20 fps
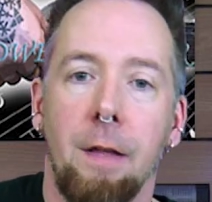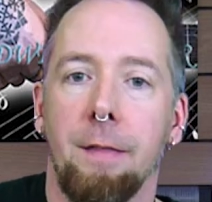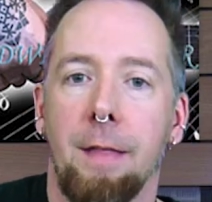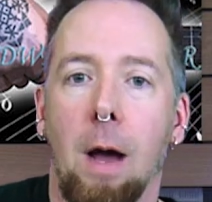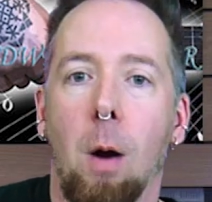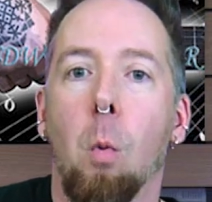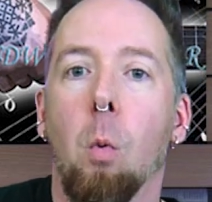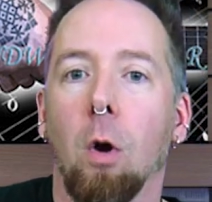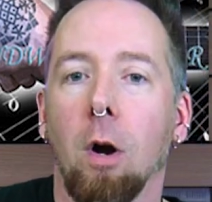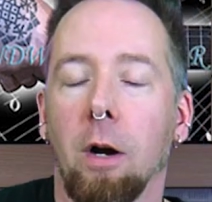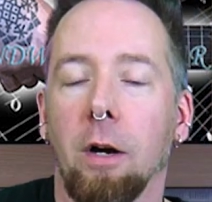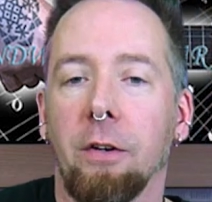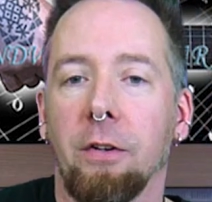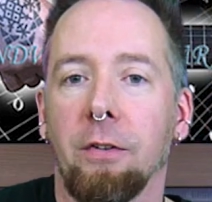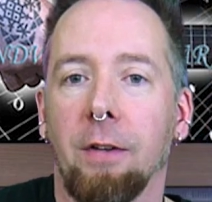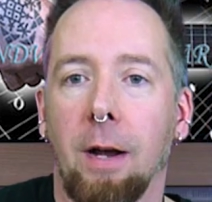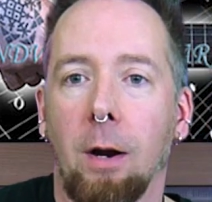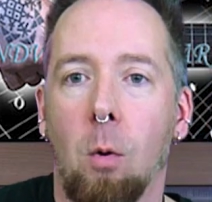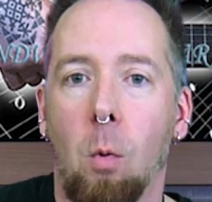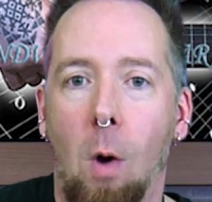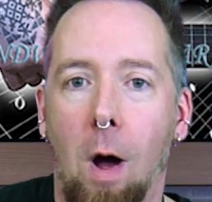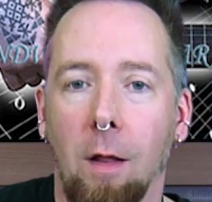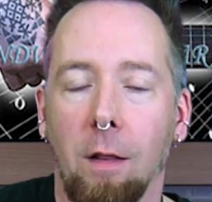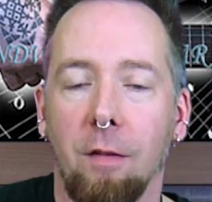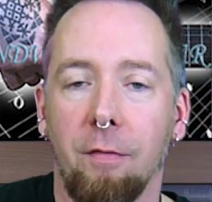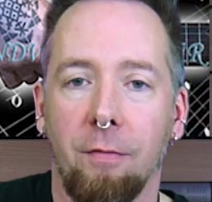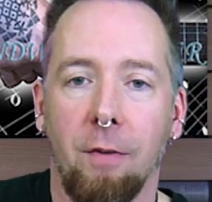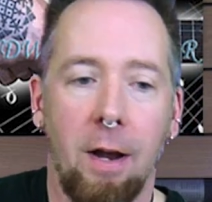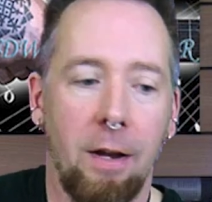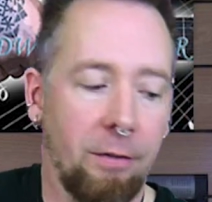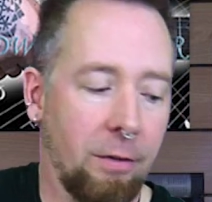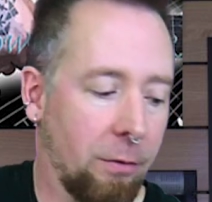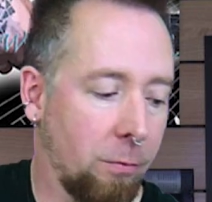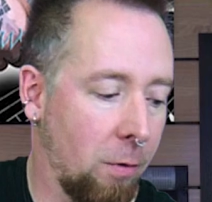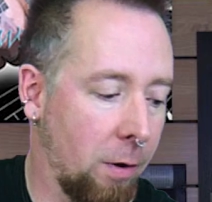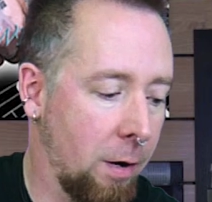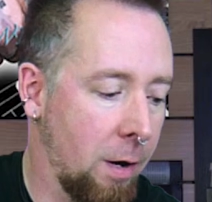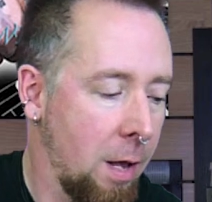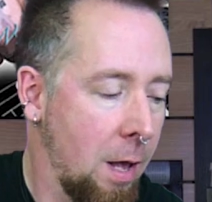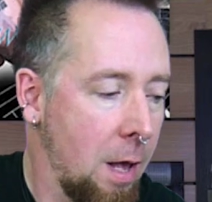that works, that qualifies as
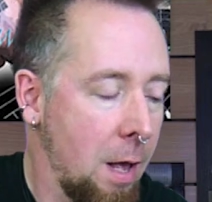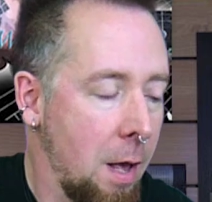one.